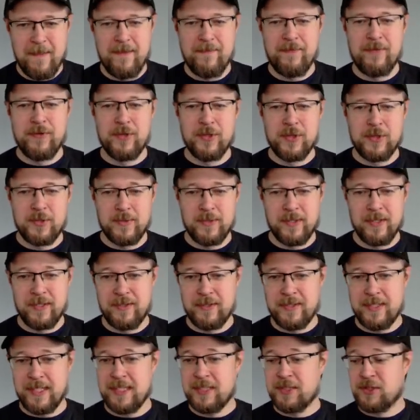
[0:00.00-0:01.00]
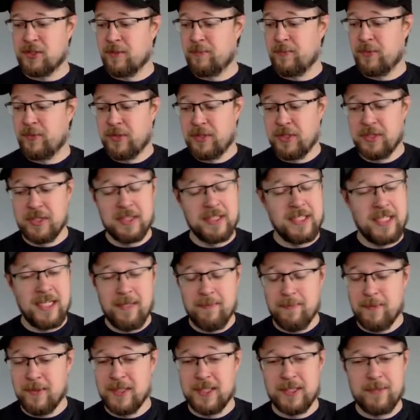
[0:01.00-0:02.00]
If you go to another desktop, you can just
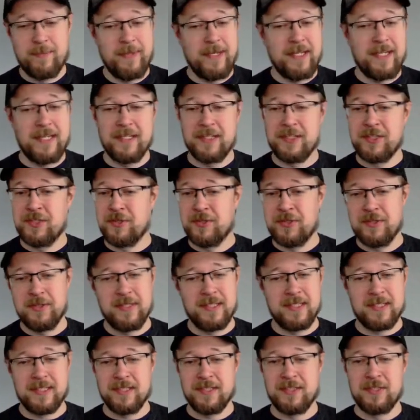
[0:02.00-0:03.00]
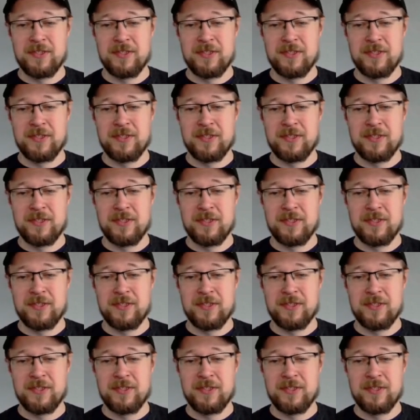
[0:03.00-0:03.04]
keep on speaking as you do it.